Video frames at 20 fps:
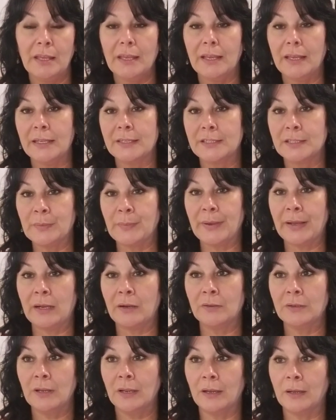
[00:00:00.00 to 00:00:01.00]
It's
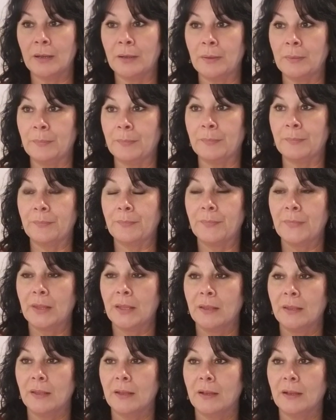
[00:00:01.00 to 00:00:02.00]
about um,
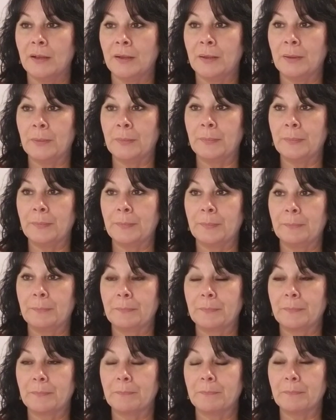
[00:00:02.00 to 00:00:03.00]
um,
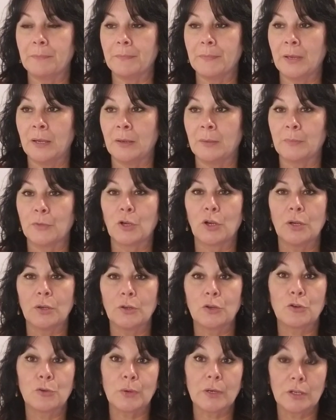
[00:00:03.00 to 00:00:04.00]
um, cre
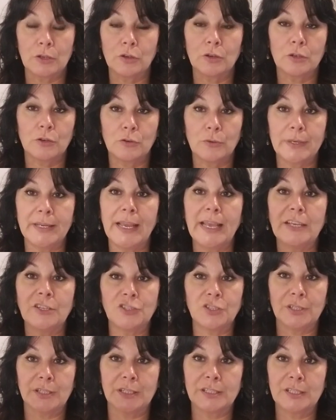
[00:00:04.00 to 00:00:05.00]
cre
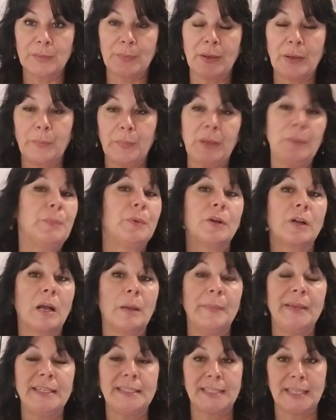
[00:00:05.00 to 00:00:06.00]
creation. It's about people
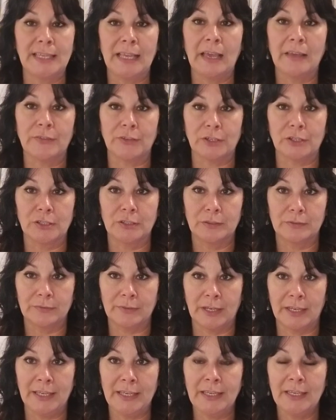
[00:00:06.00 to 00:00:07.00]
coming together,
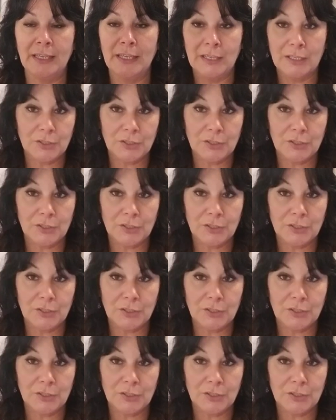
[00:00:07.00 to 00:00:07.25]
right?